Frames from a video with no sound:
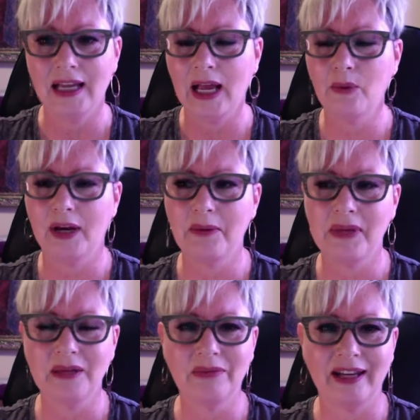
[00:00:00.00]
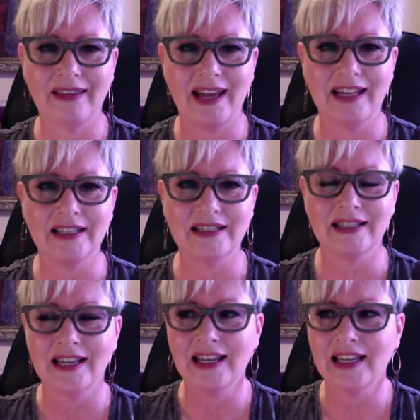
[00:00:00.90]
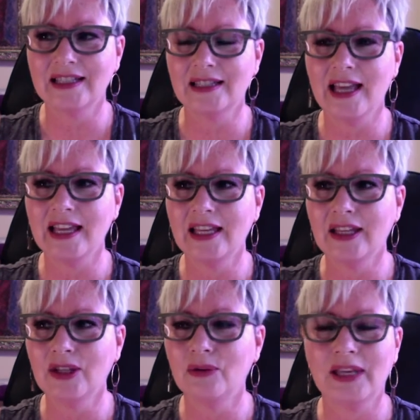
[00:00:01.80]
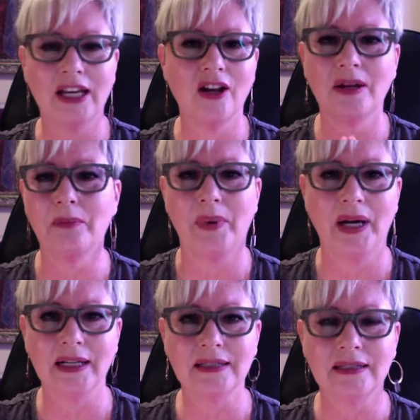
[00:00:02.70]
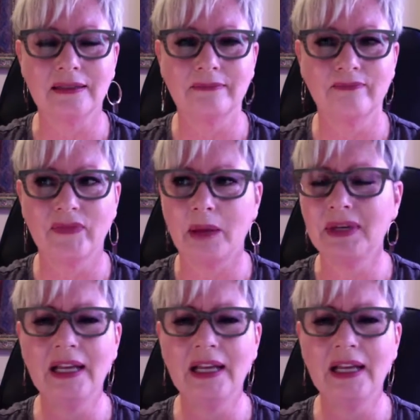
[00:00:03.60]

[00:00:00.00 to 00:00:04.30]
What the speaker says: And what I mean by that is, it's like you get on a bus. Let